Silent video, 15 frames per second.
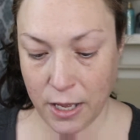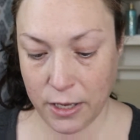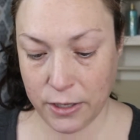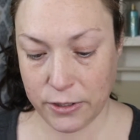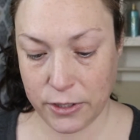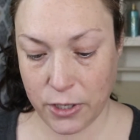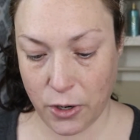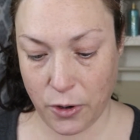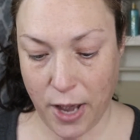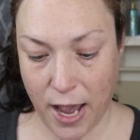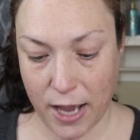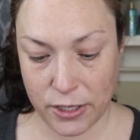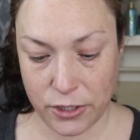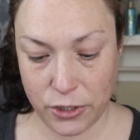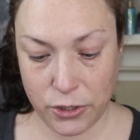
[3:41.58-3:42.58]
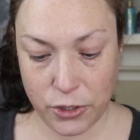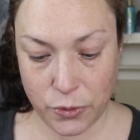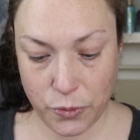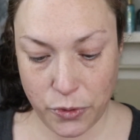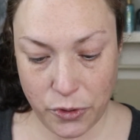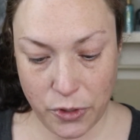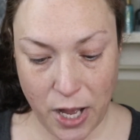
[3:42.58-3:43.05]
So as
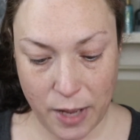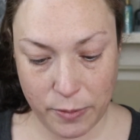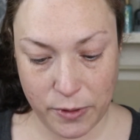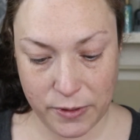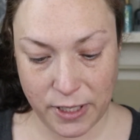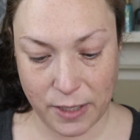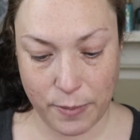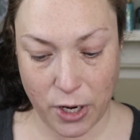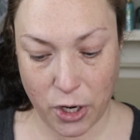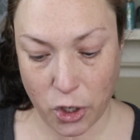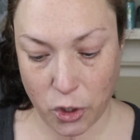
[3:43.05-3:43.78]
usual, I'm using my